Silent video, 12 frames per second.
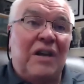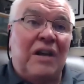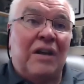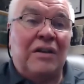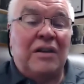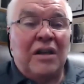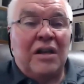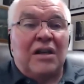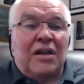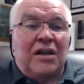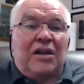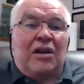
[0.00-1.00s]
And,
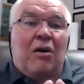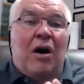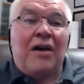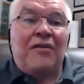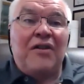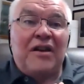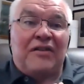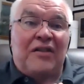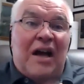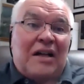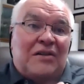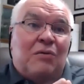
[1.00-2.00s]
I think that's